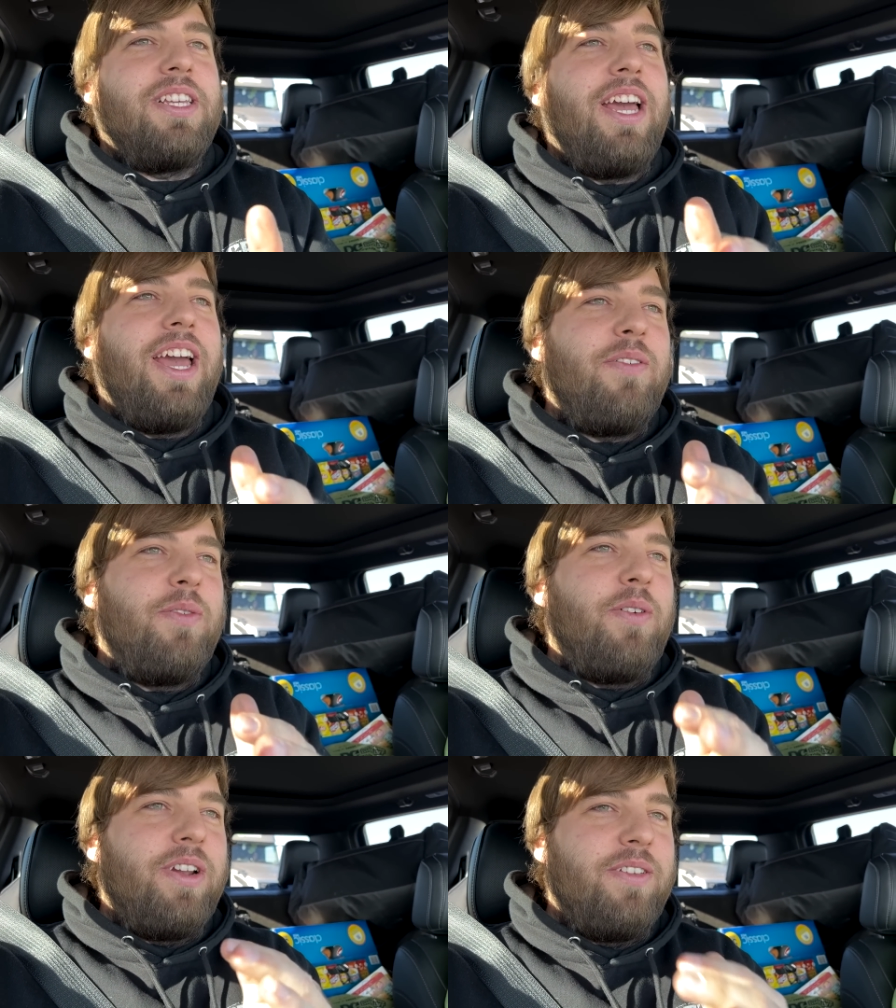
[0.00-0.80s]
I have a
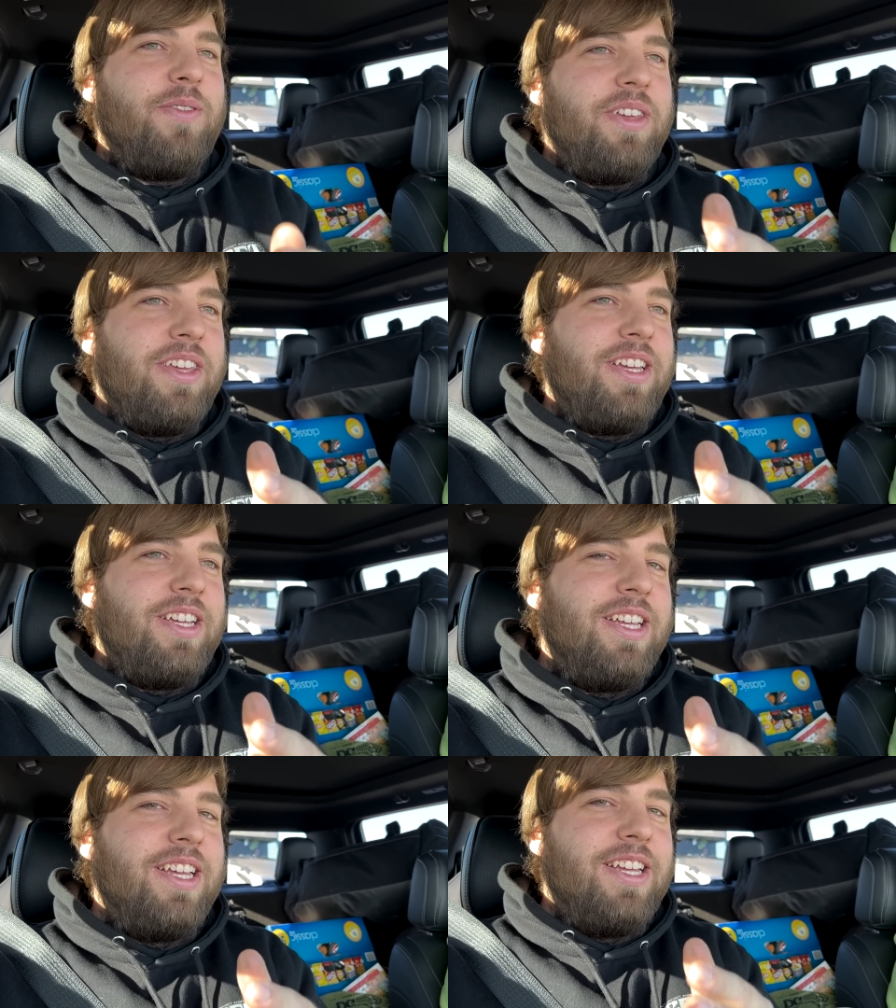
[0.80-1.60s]
funny feeling
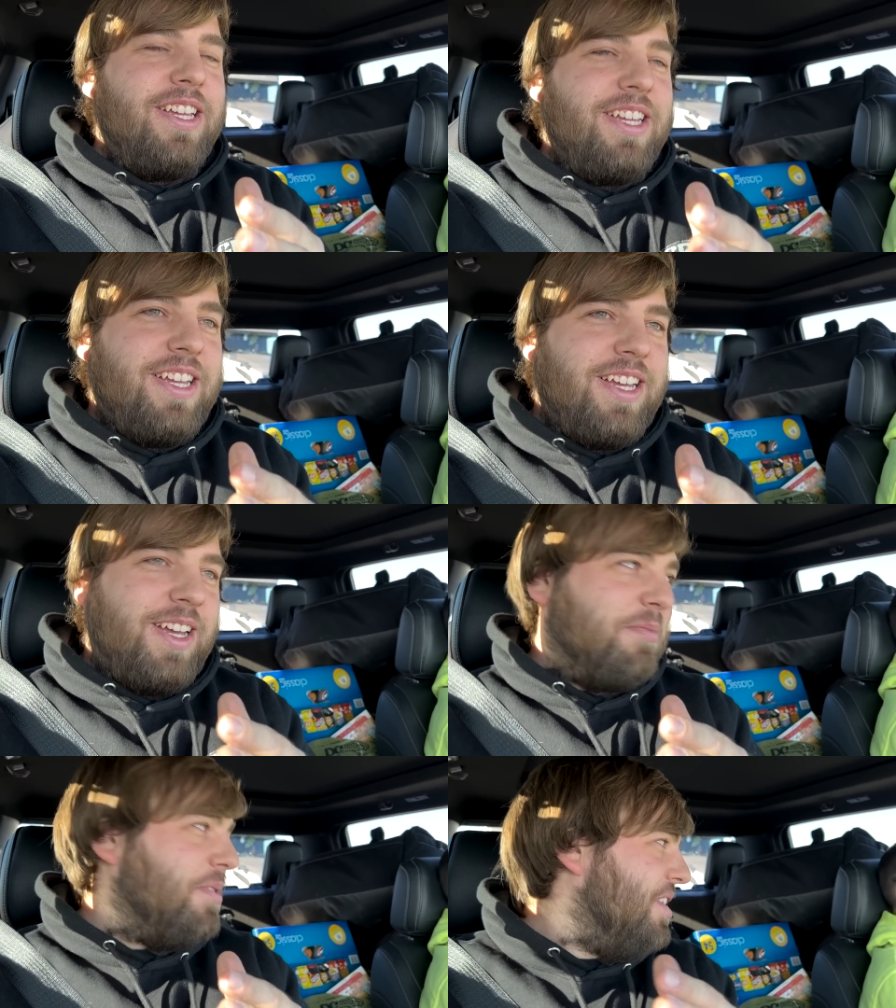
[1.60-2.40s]

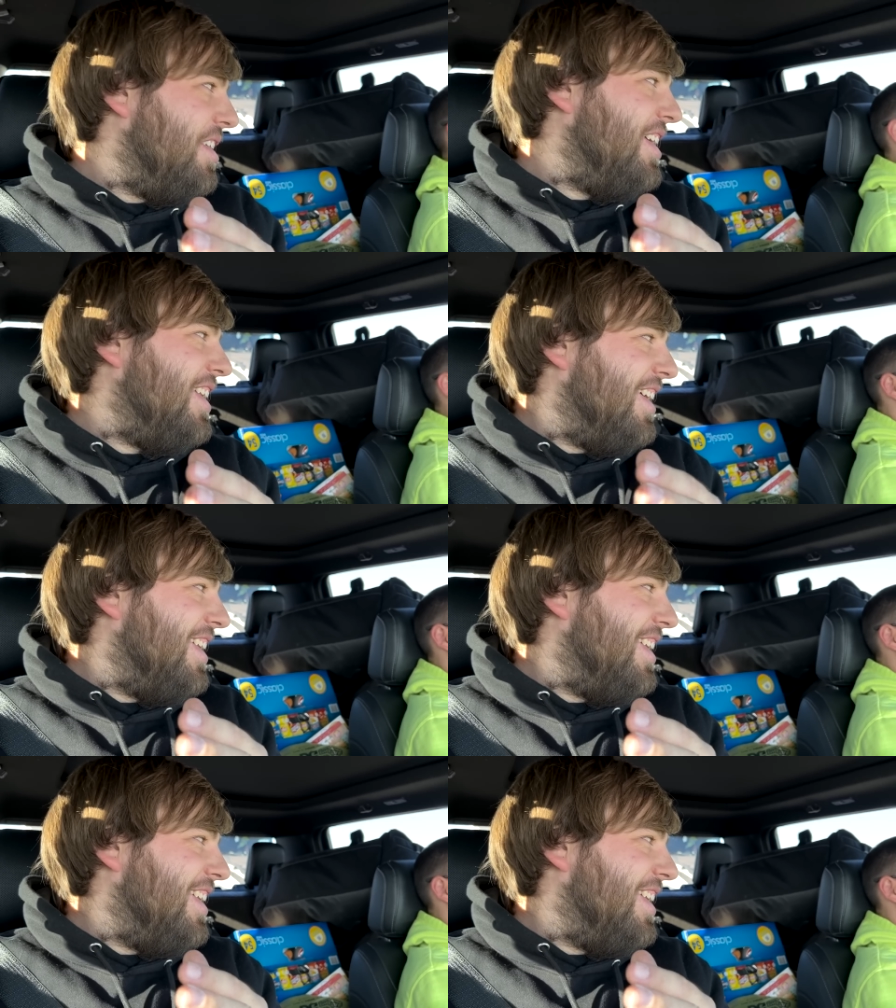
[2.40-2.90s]
I'm gonna need it